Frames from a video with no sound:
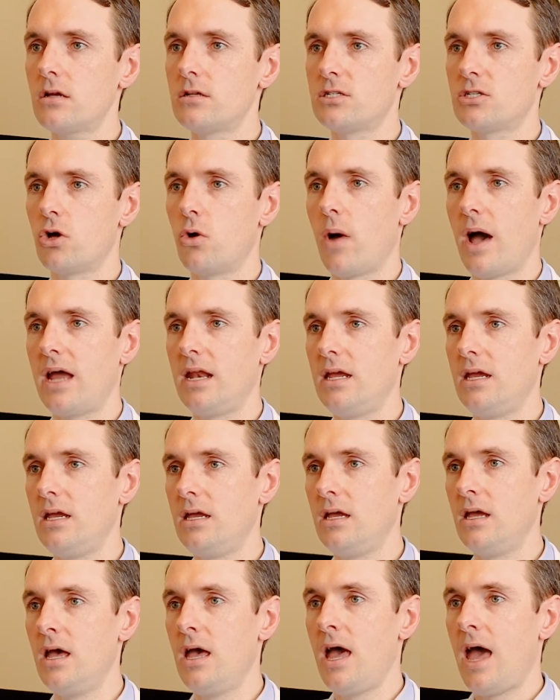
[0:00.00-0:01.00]
So
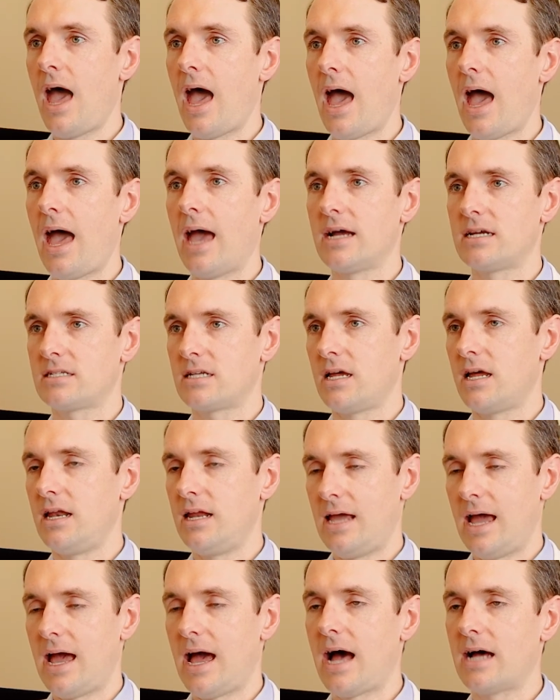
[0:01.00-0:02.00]
any
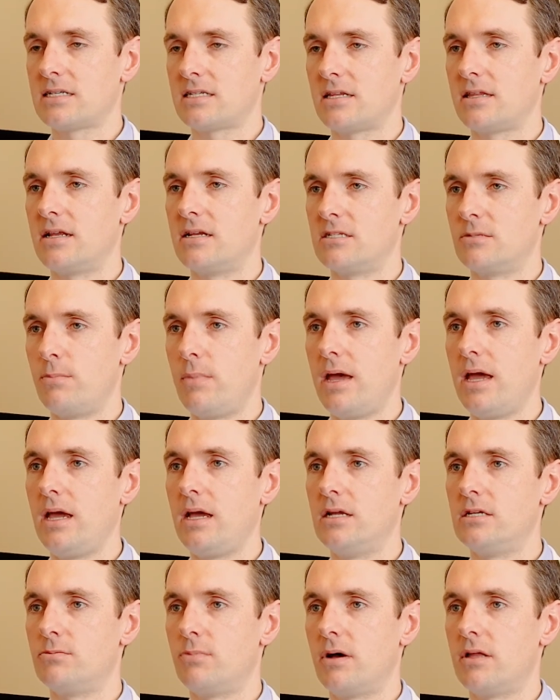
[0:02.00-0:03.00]
acid that is
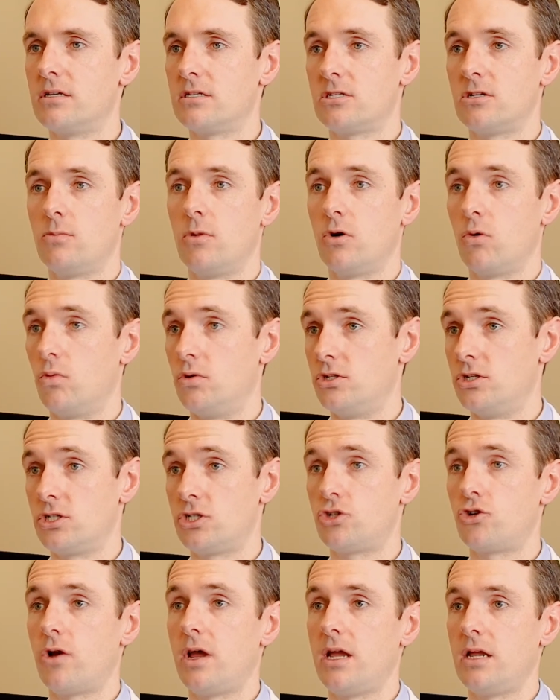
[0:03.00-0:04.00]
made by the stomach will
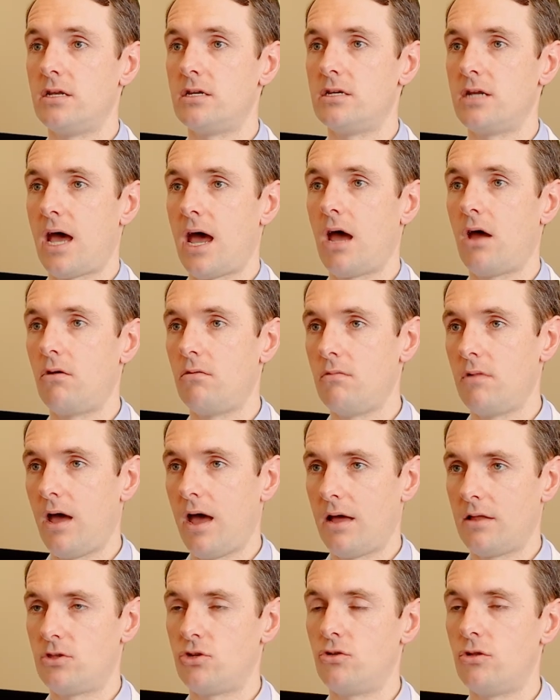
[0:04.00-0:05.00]
just drain
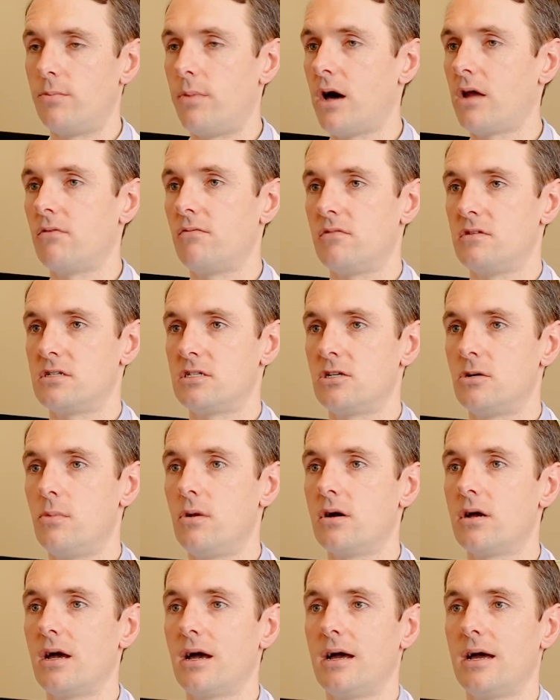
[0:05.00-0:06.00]
down through the bottom of the
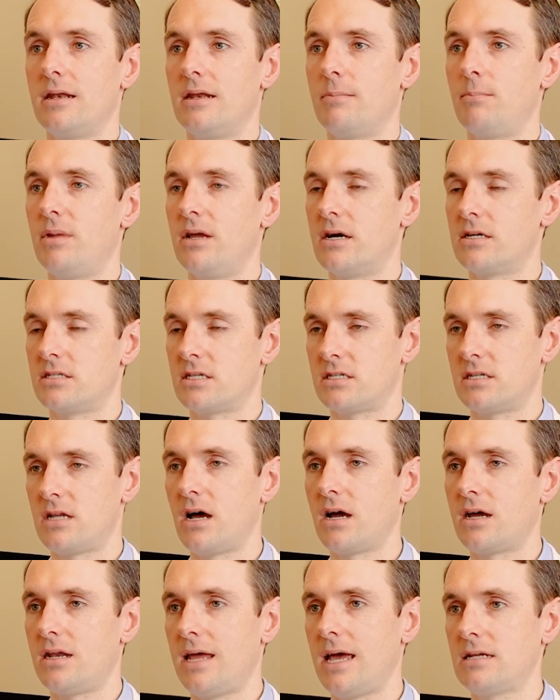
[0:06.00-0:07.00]
stomach, and because it's
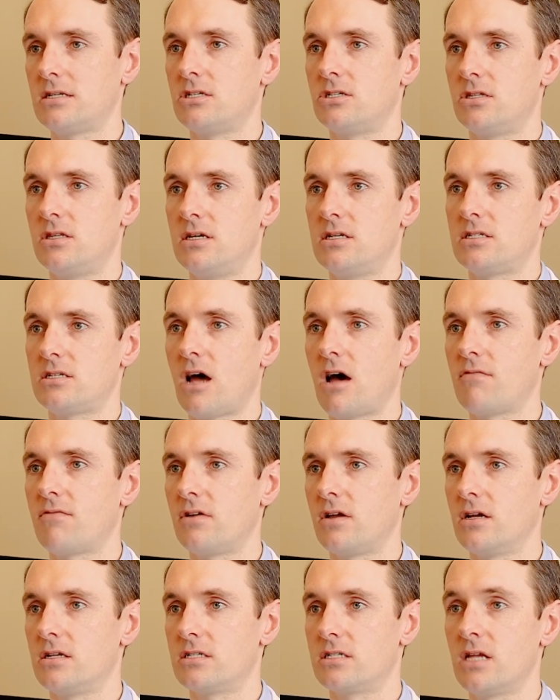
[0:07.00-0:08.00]
not connected to the
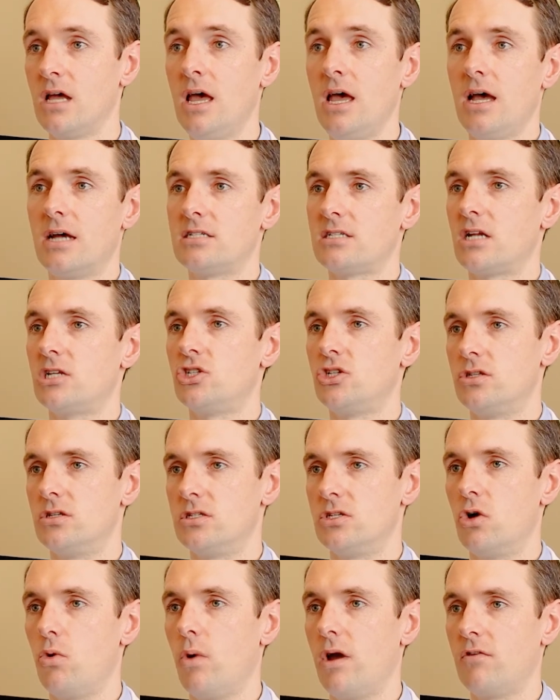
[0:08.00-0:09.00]
esophagus, essentially
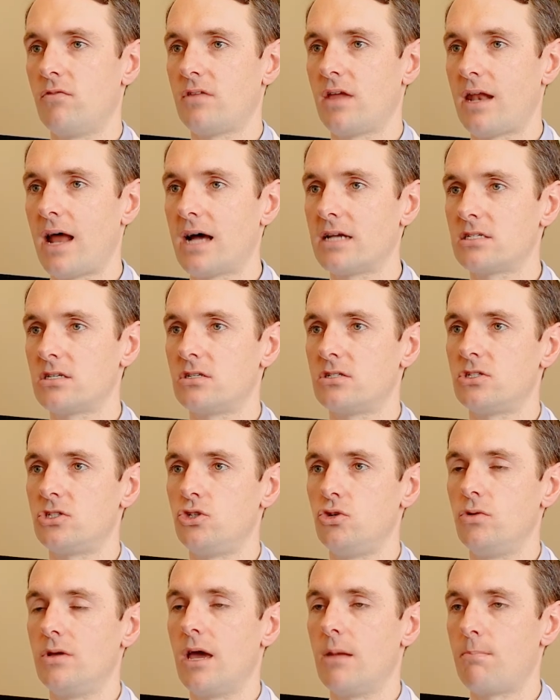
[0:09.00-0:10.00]
there's no way for that acid
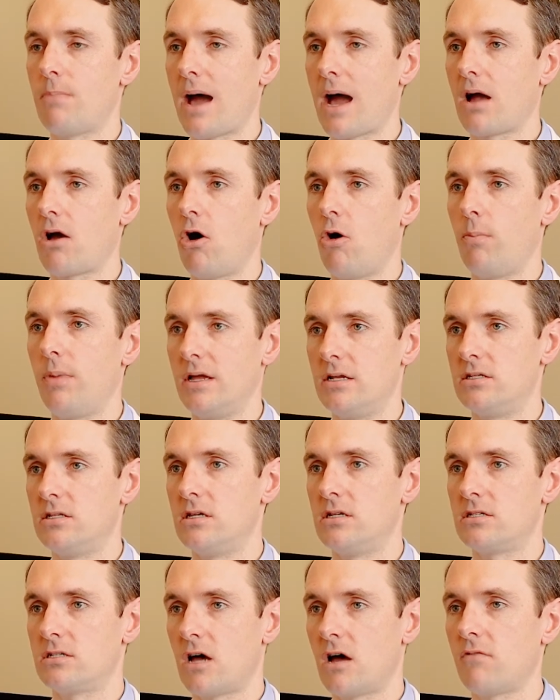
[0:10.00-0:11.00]
to get back up into
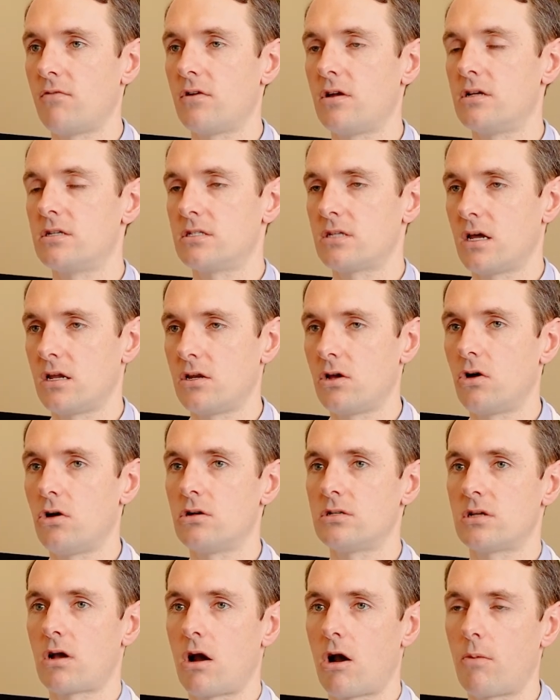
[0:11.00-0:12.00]
the esophagus and
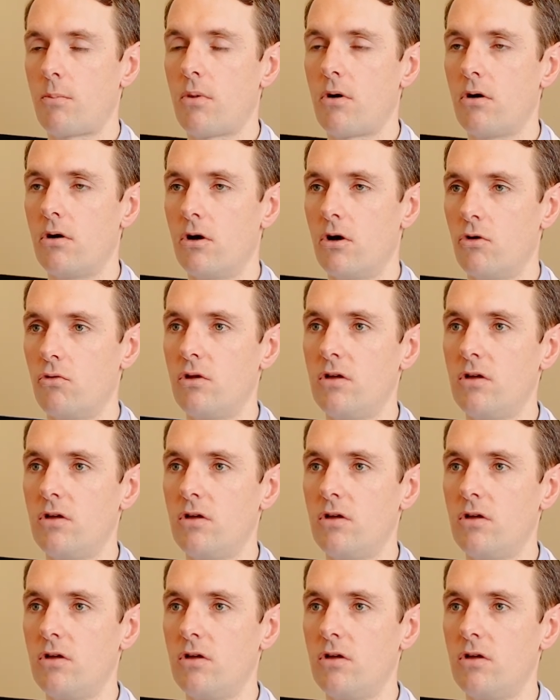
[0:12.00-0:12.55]
cause heartburn or